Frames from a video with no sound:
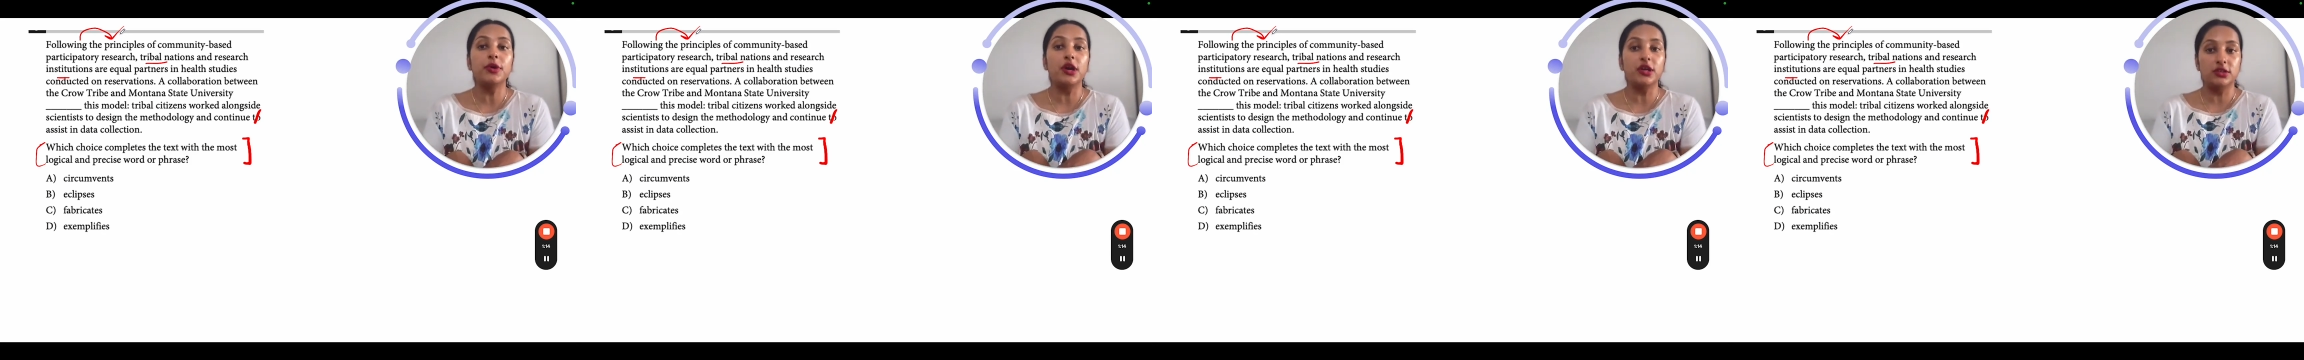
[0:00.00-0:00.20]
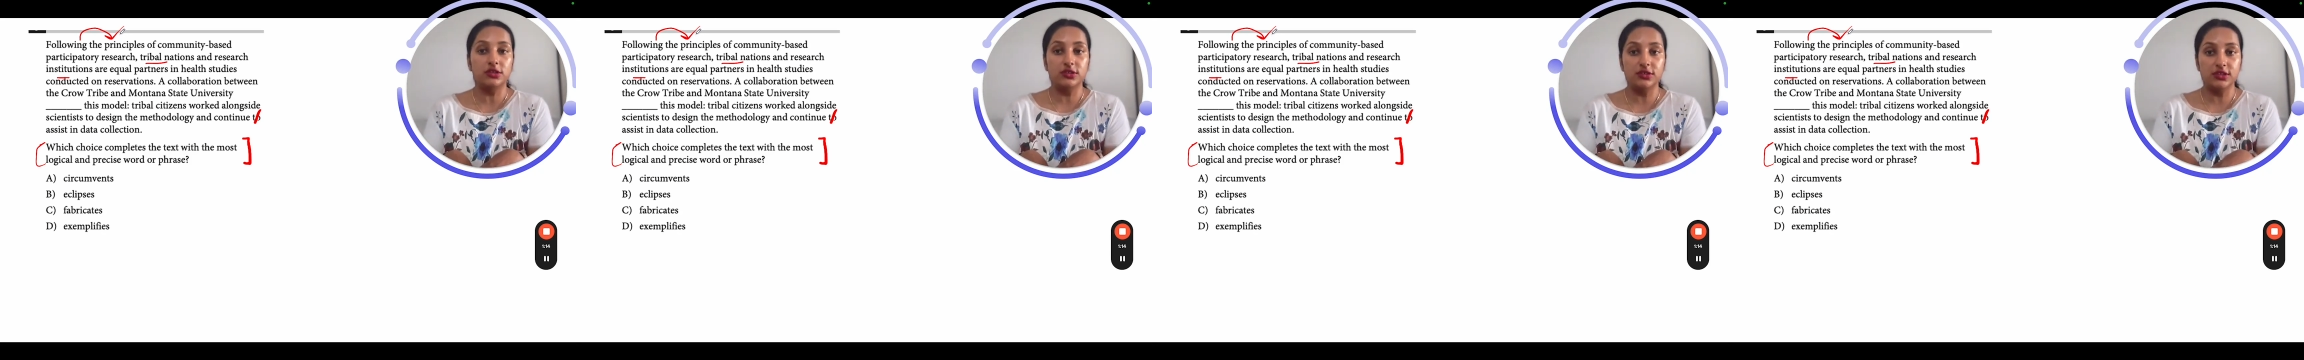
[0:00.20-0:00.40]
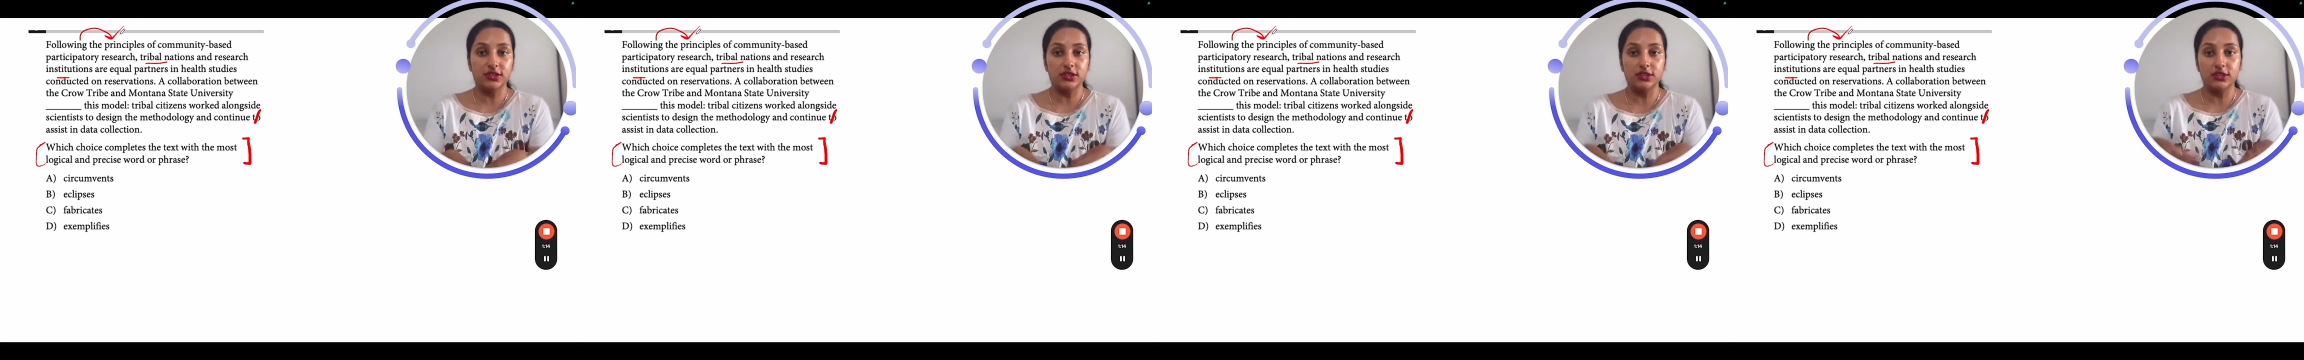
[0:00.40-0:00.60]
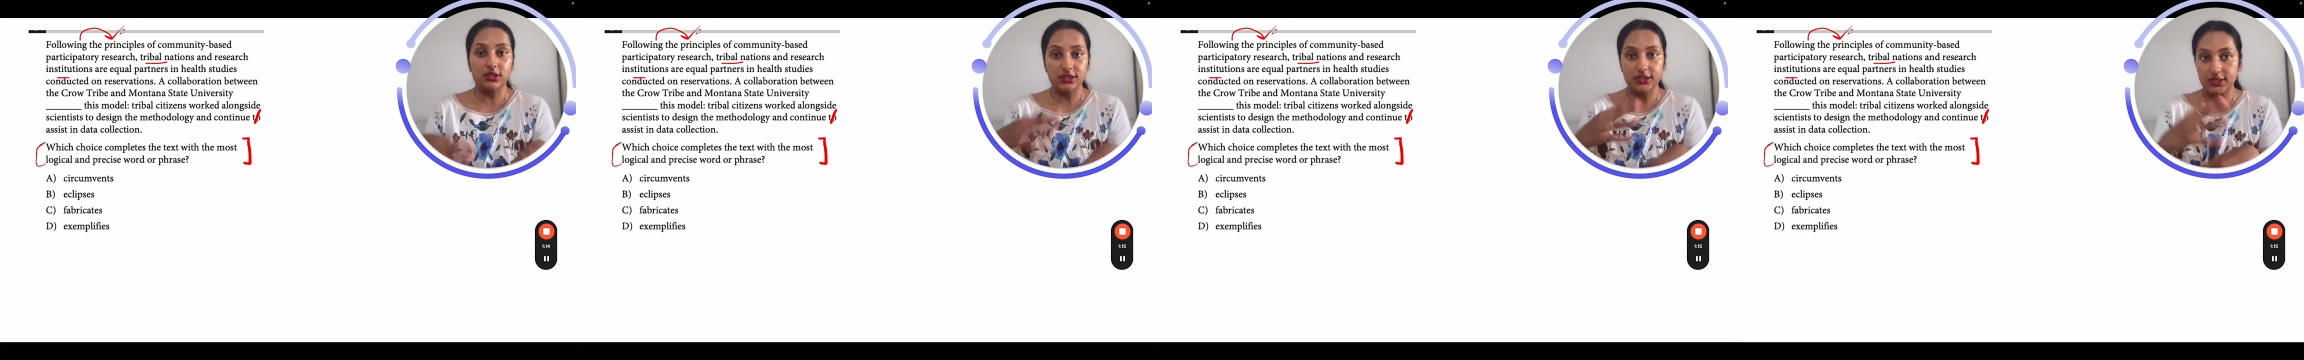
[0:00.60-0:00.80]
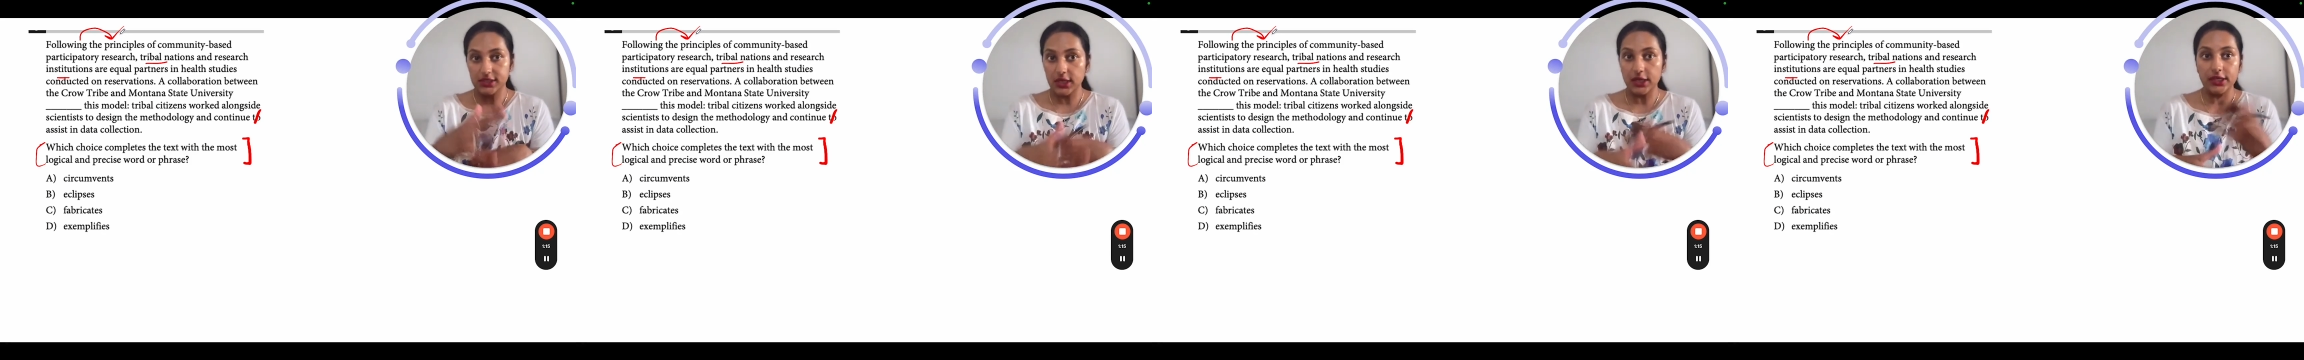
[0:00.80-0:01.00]
partners in
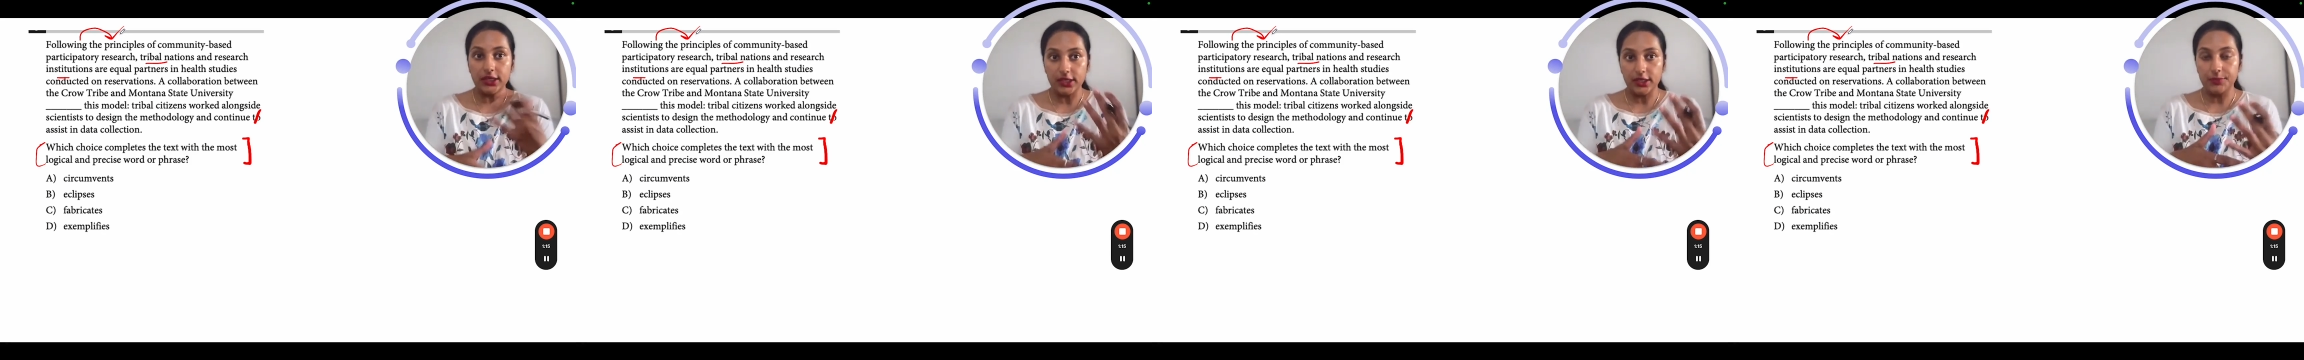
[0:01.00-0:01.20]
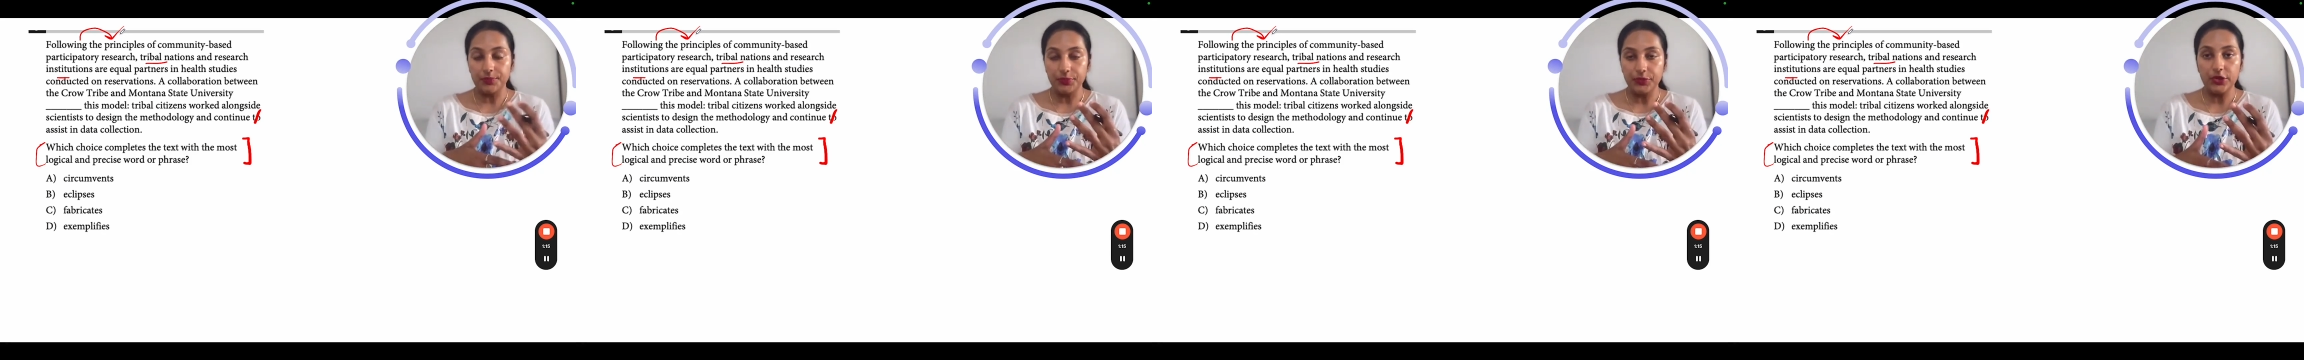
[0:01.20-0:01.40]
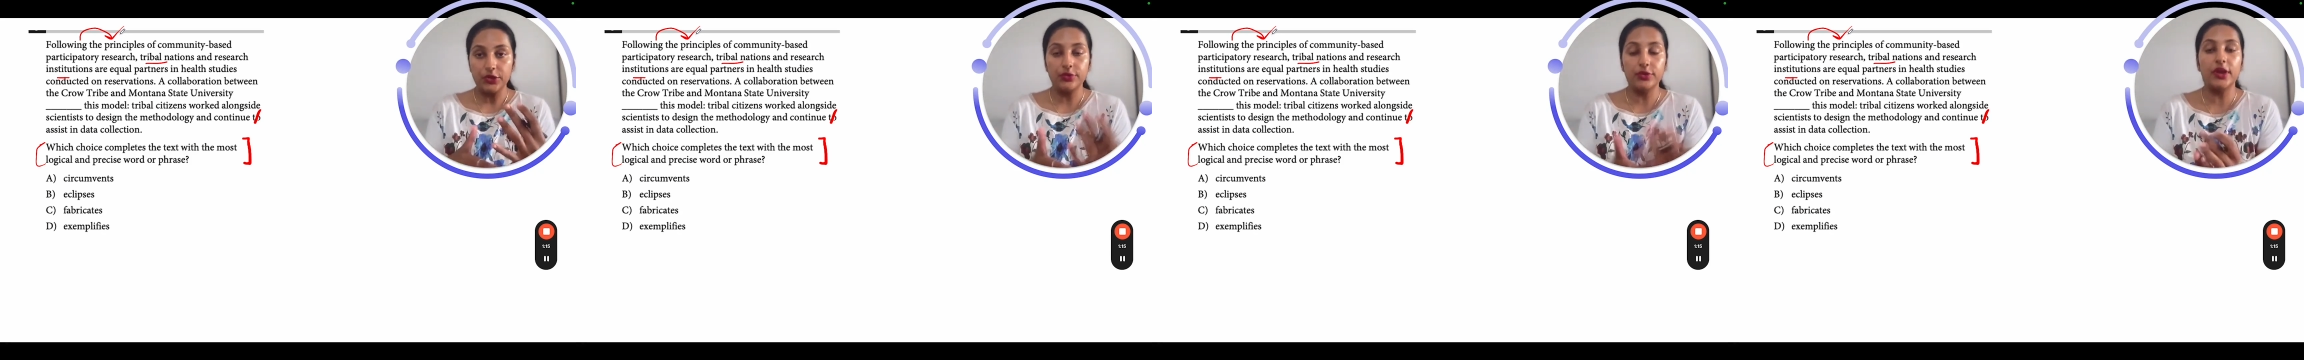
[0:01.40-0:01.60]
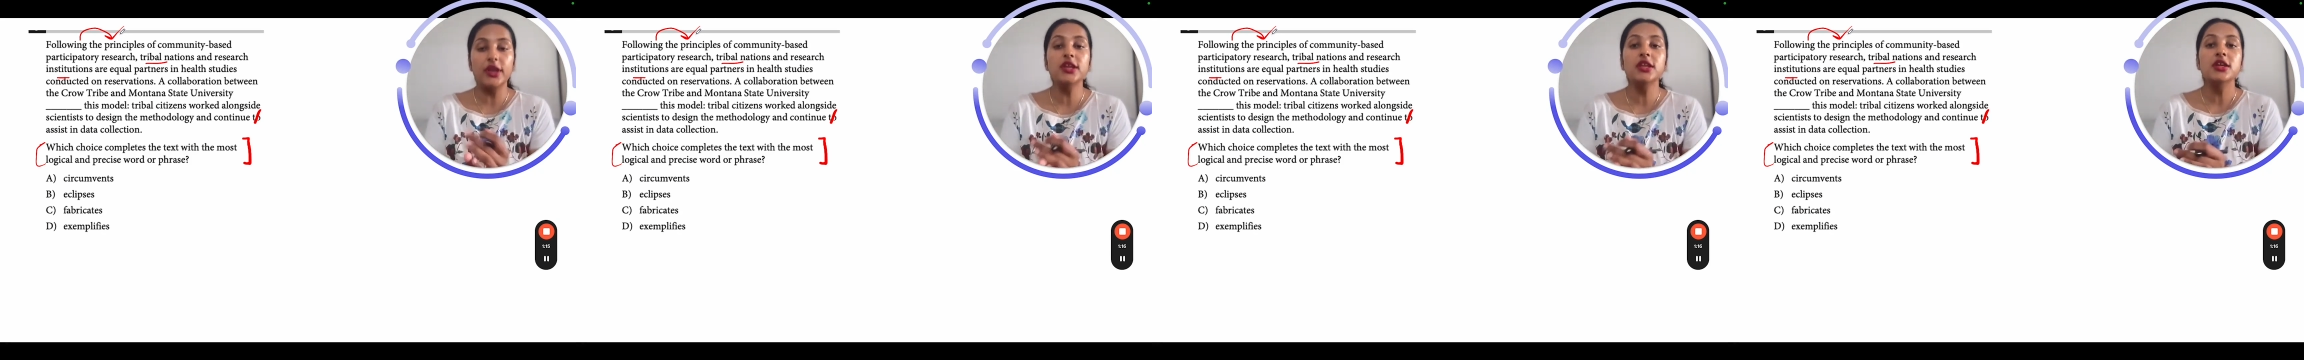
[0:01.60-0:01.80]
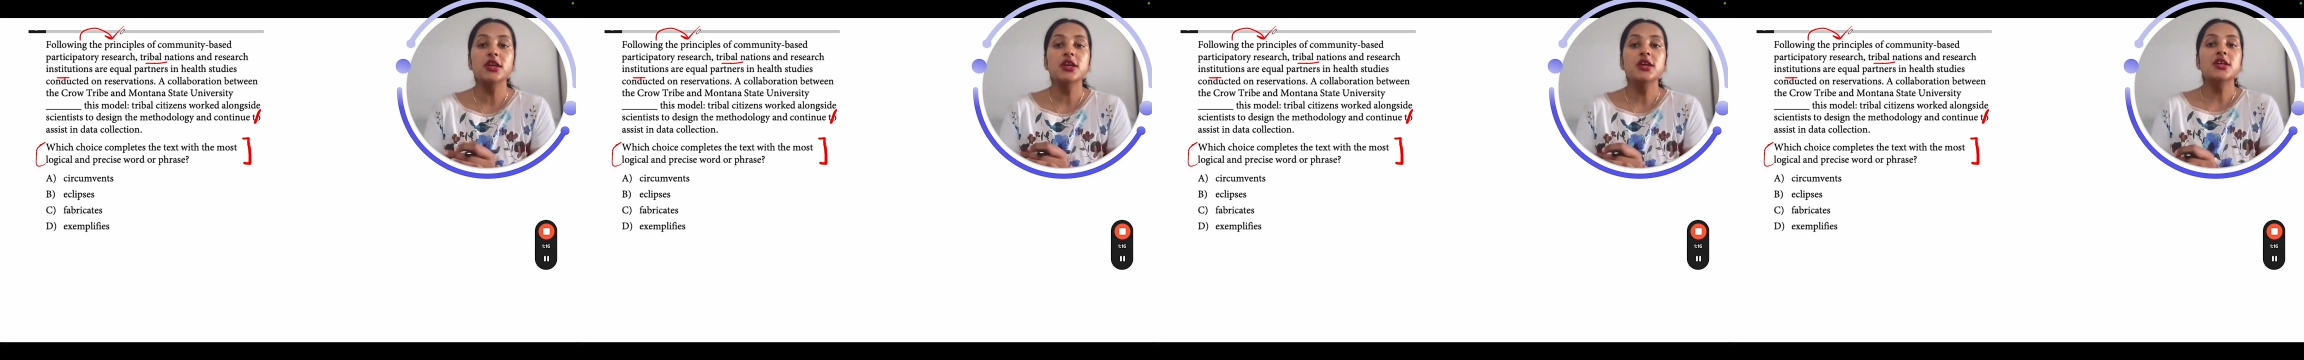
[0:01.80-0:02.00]
the study,
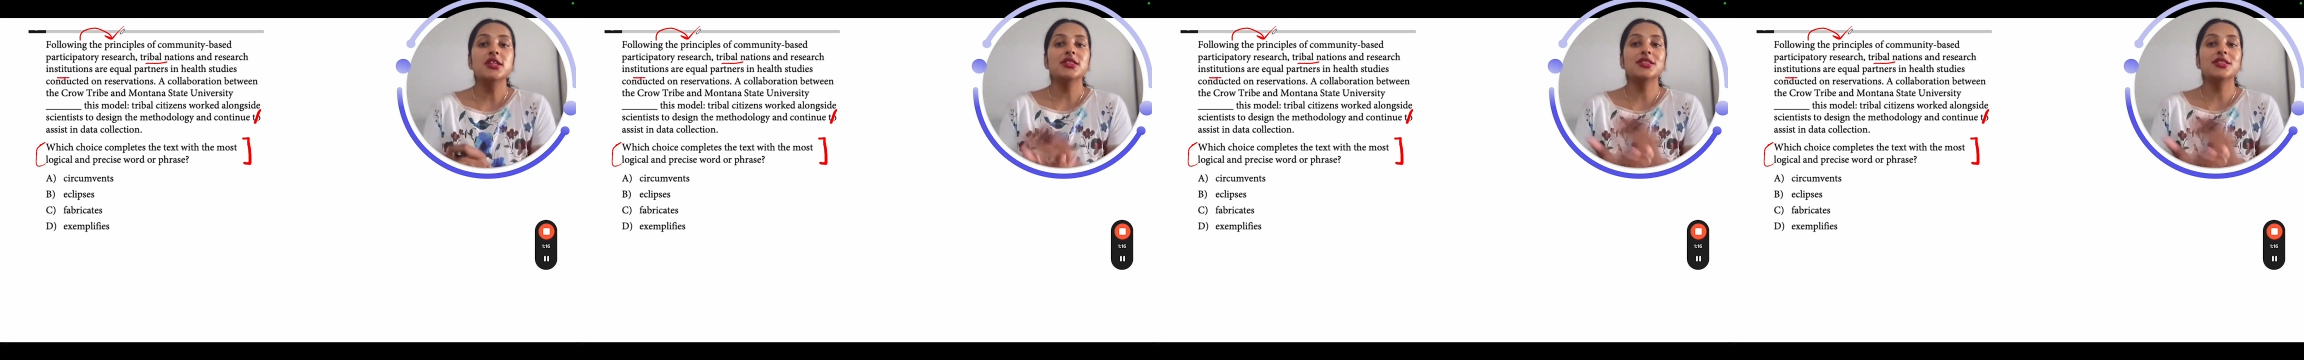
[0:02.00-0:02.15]
right?